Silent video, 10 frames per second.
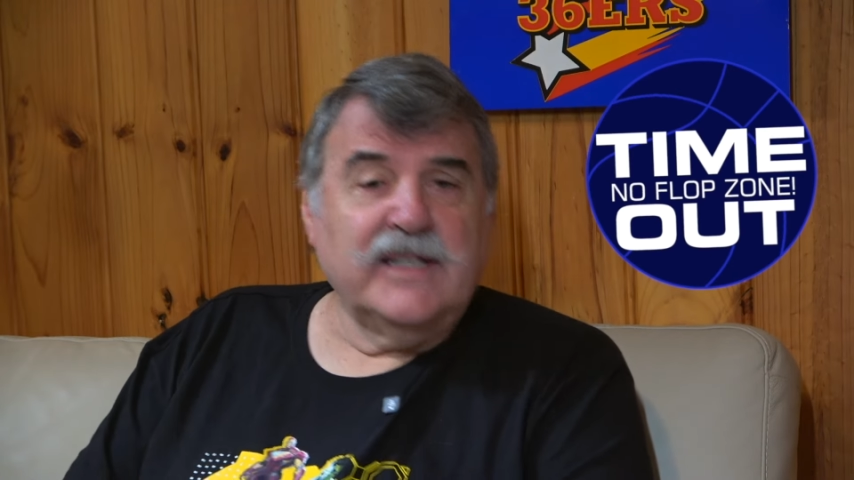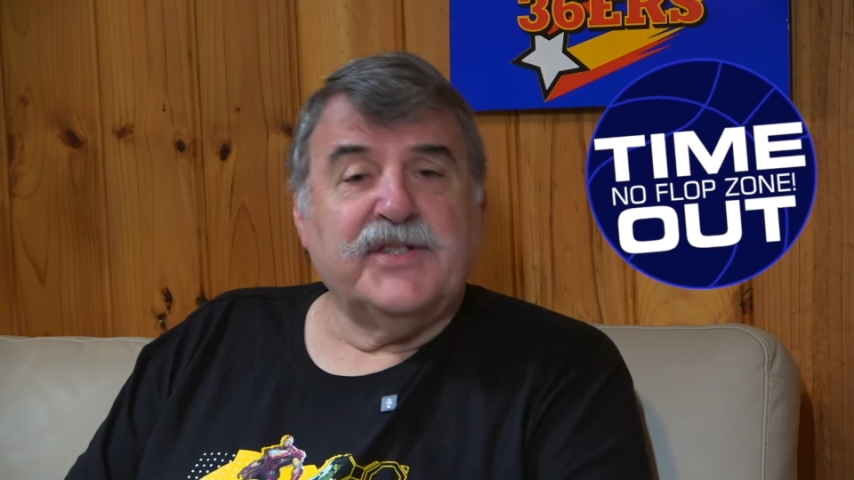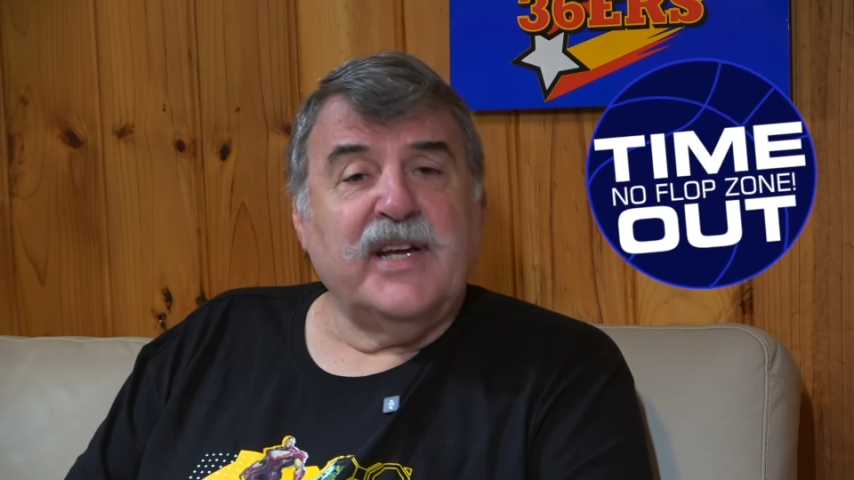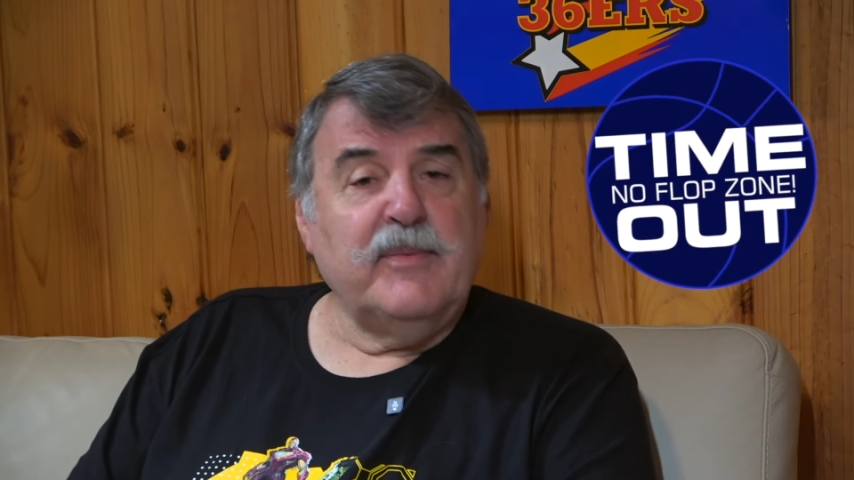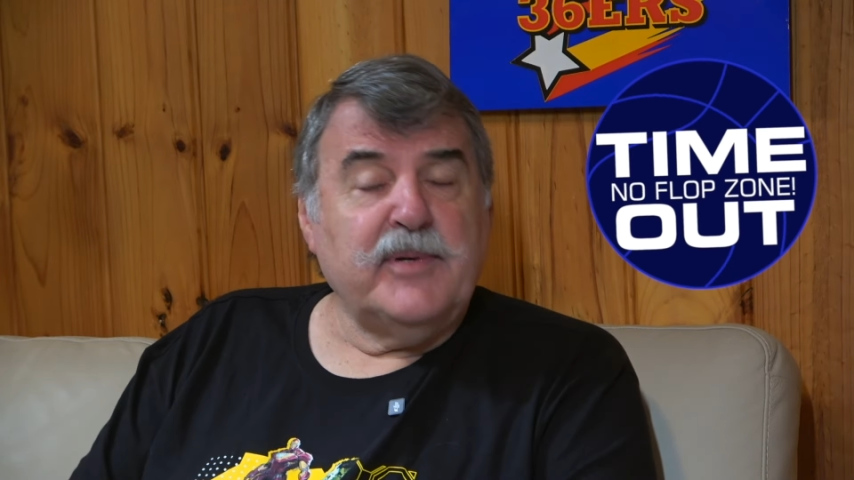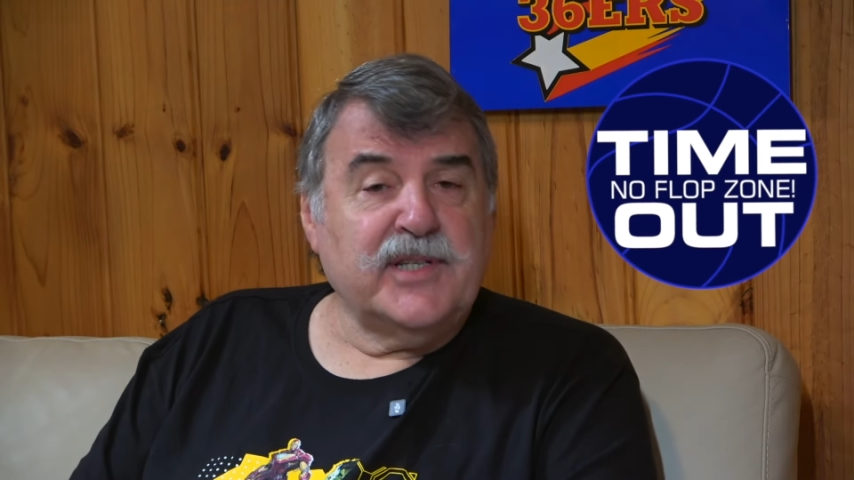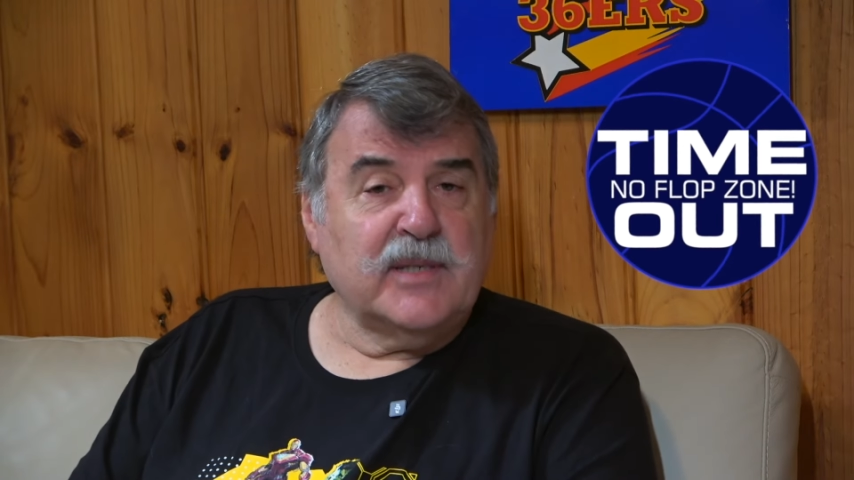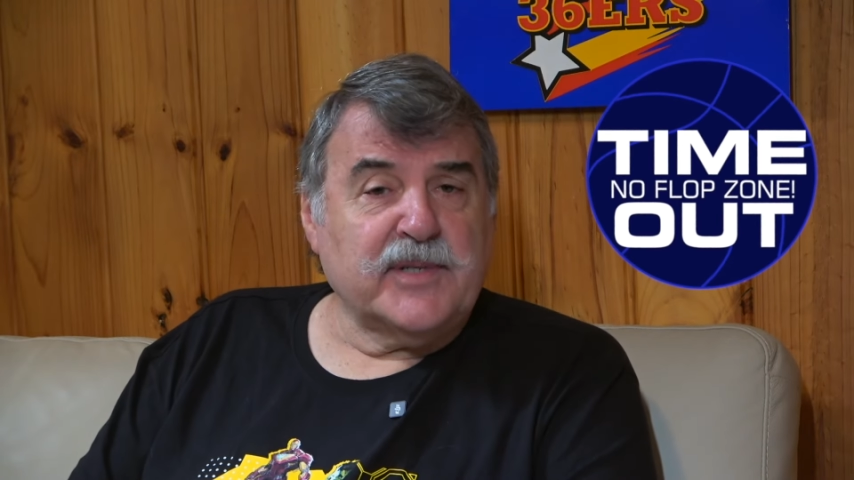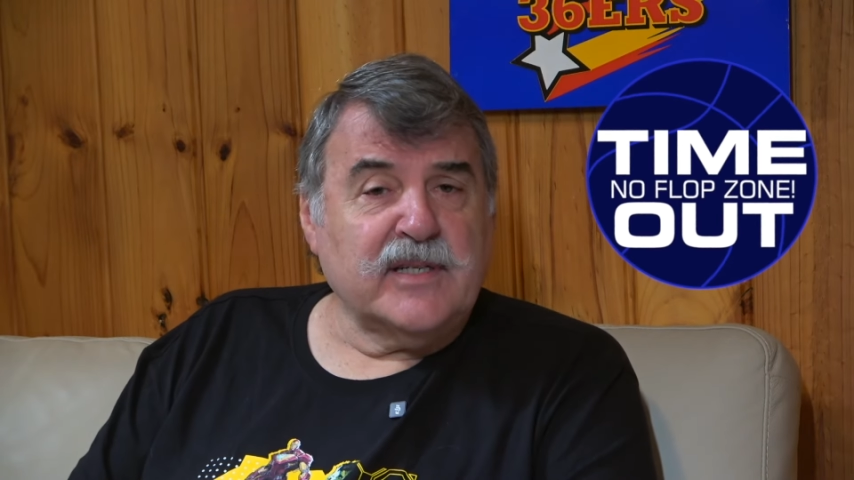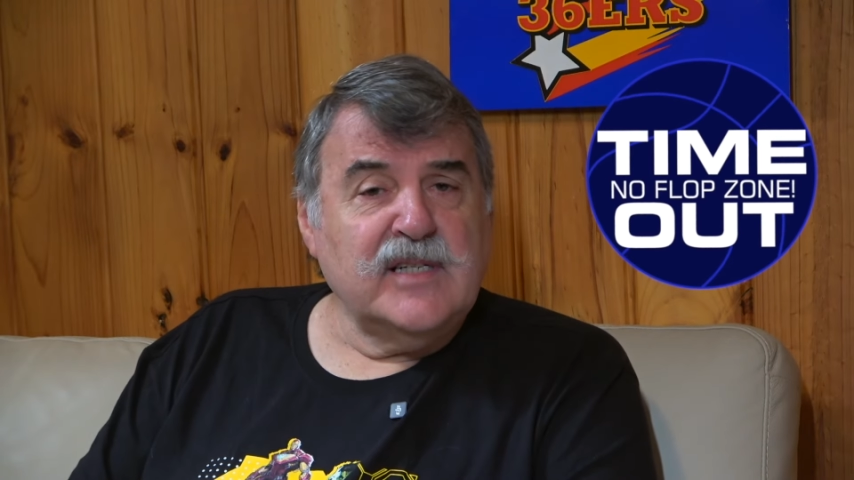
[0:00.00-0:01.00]

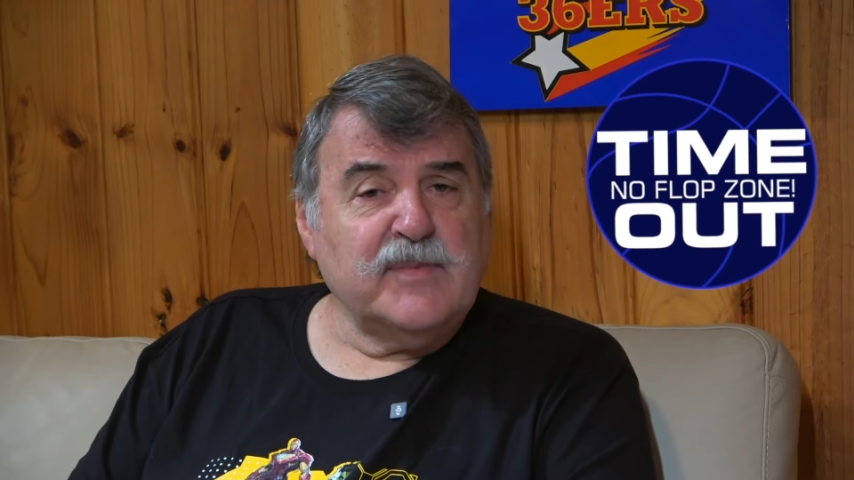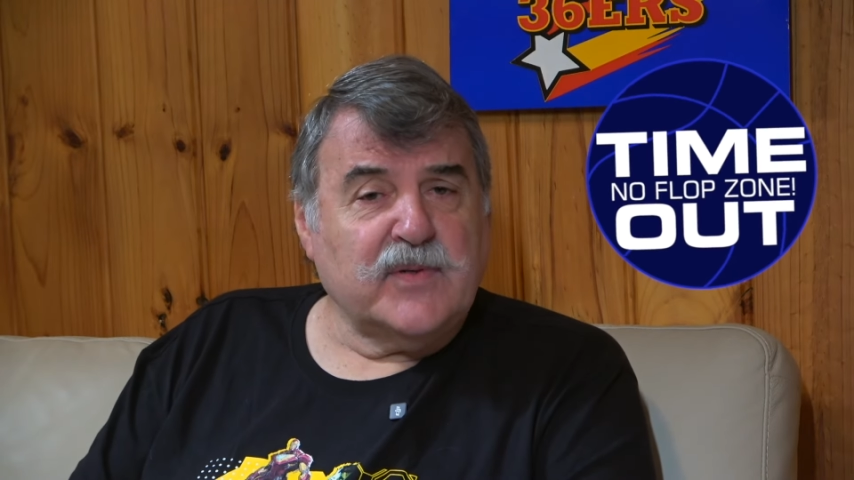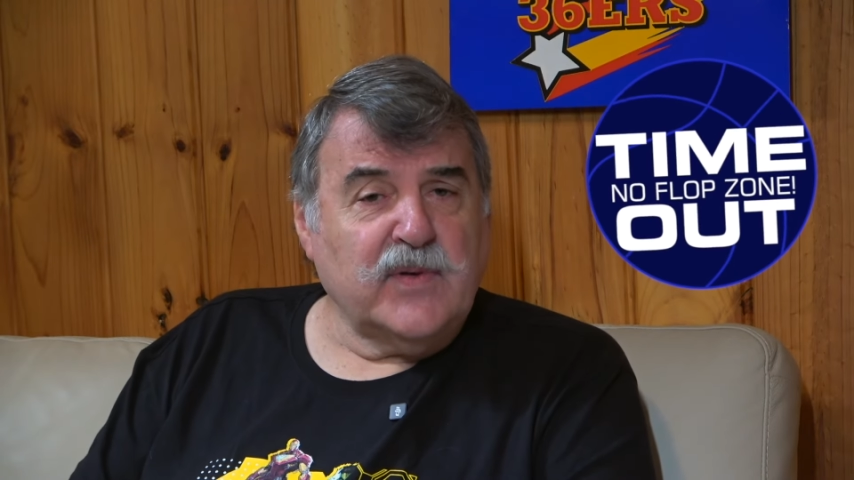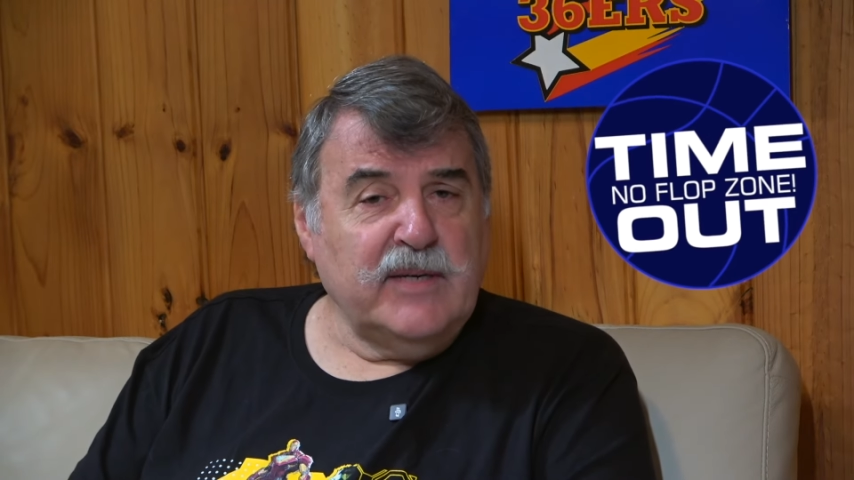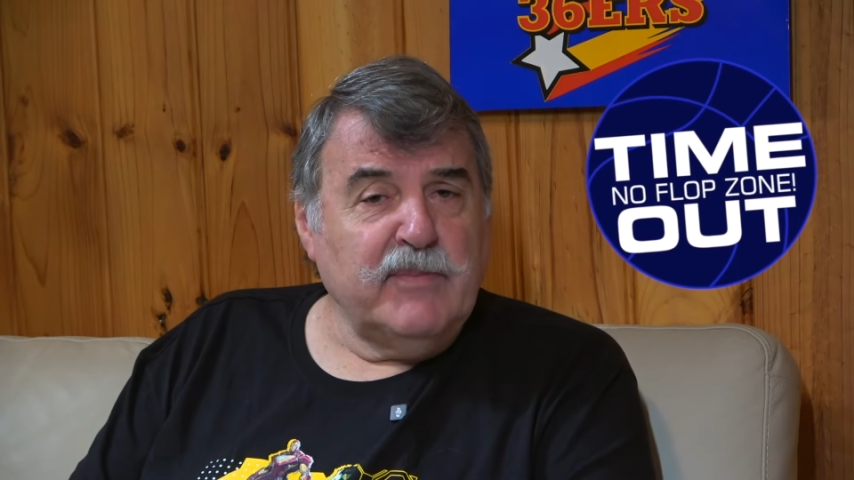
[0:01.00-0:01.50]
Championship Series between